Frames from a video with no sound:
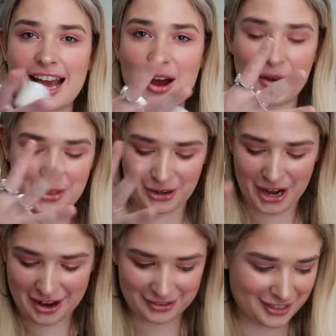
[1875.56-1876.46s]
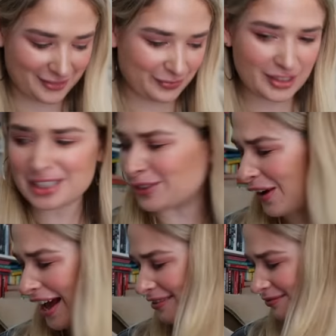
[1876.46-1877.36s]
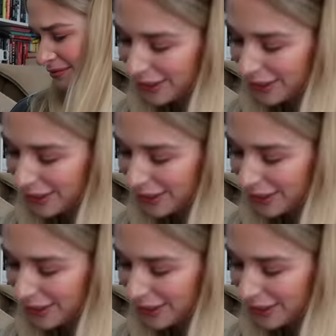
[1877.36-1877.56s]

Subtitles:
now on the ground. This is fine.